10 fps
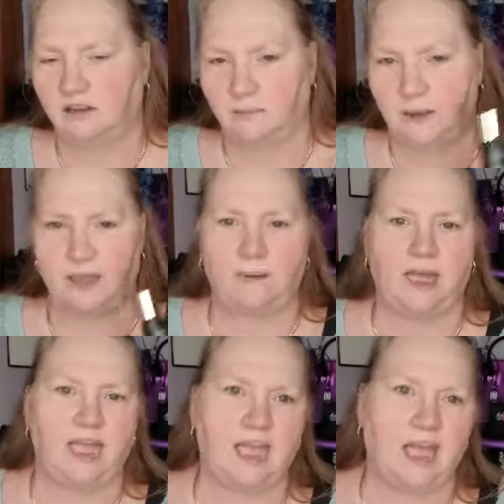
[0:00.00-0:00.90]
the
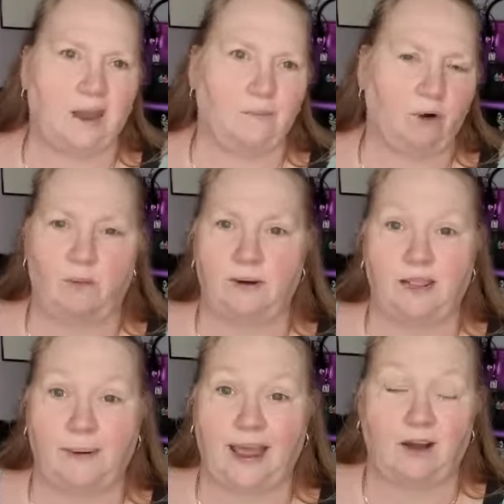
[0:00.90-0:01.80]
BB, and probably
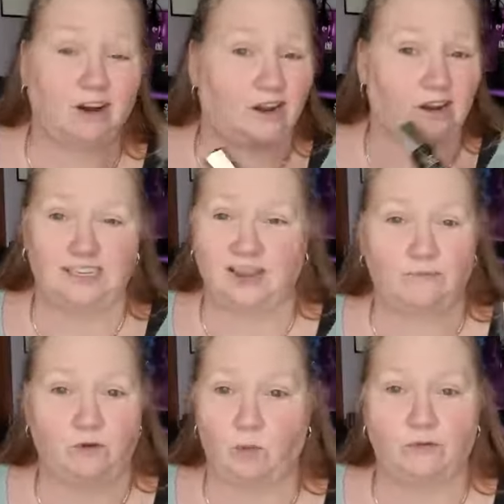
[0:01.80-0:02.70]
the powder in
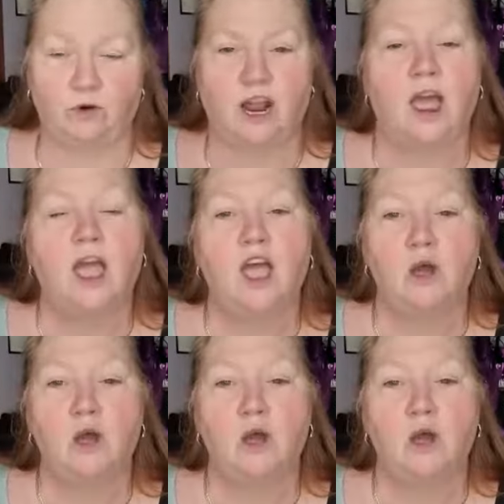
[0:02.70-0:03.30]
some form of order.